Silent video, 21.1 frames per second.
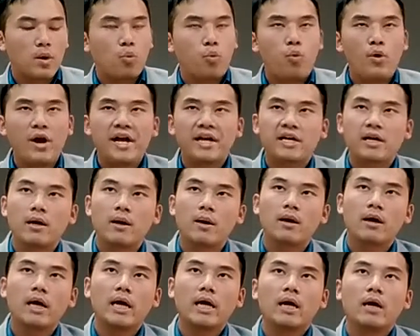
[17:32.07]
weak
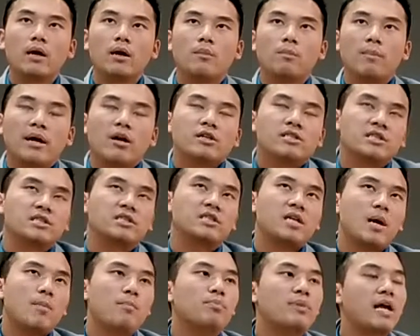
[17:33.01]
because
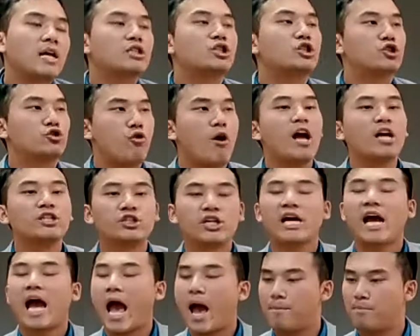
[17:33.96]
something tragic
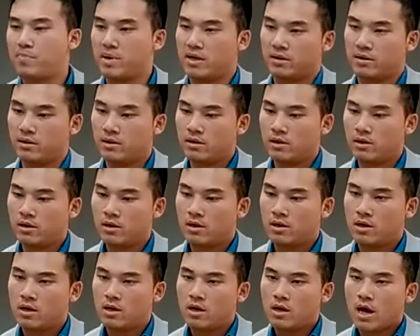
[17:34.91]
happened
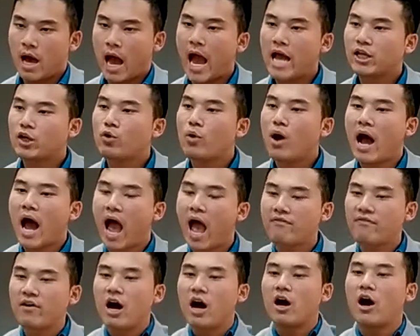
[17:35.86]
and you are
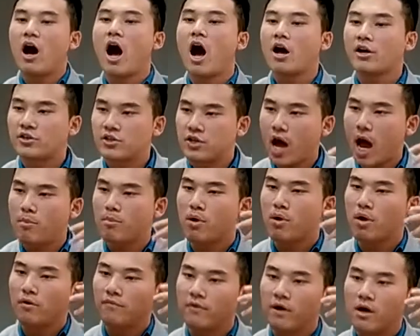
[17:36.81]
having a hard time
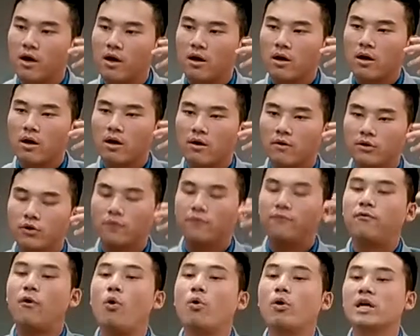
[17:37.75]
to
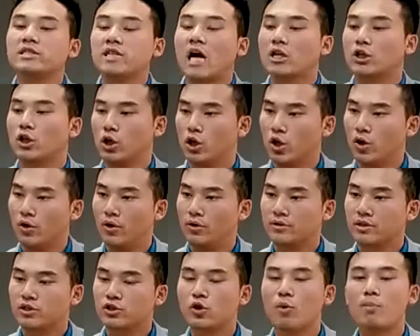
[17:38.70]
focus on the
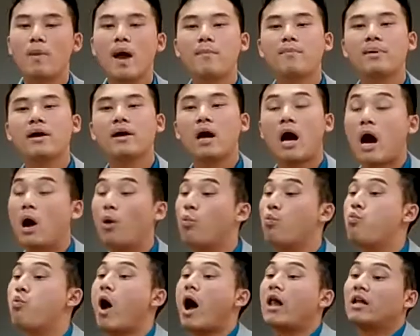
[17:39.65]
Lord. So maybe a
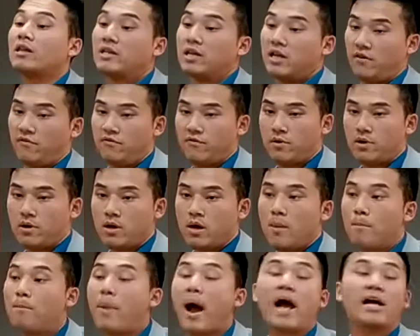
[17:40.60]
relative
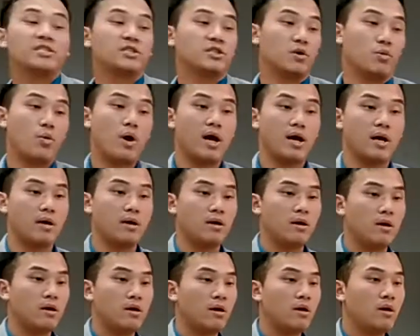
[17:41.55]
passed away
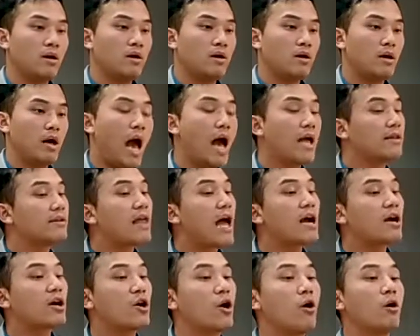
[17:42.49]
and
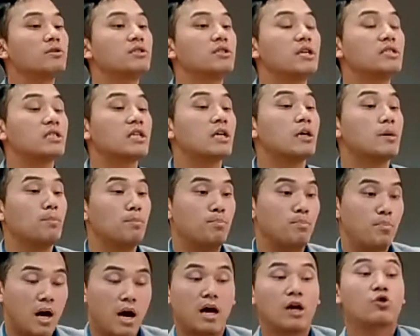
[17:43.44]
that causes
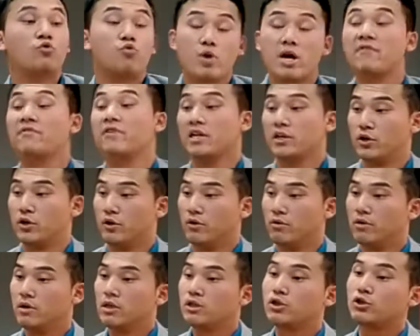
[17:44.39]
grief in you.
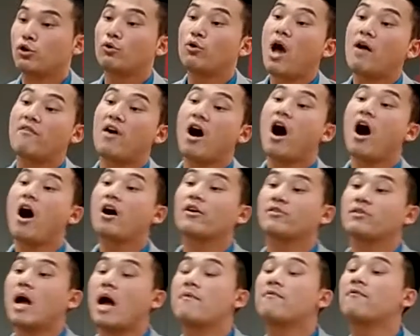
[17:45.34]
So you have a
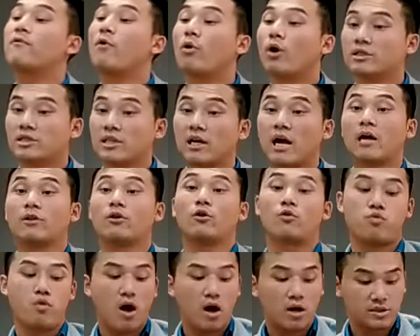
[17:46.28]
hard time focusing on the
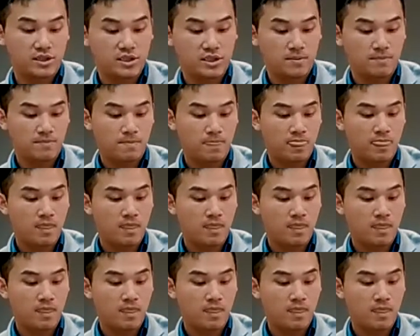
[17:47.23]
cross.